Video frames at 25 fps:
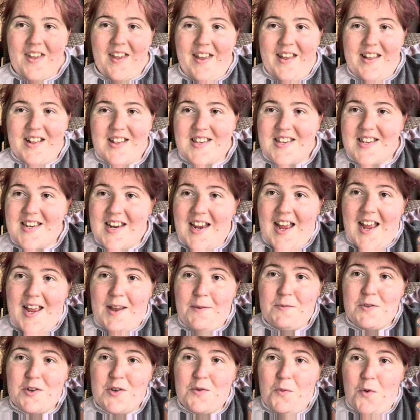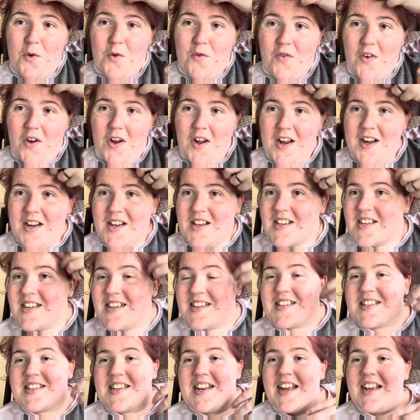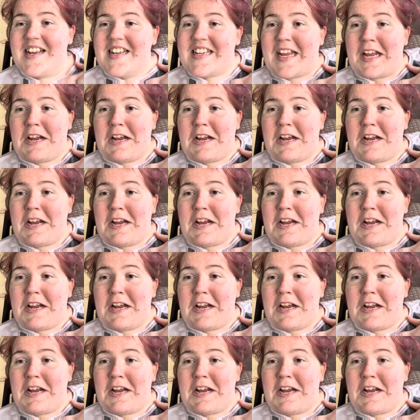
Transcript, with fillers: it's time to move on because today is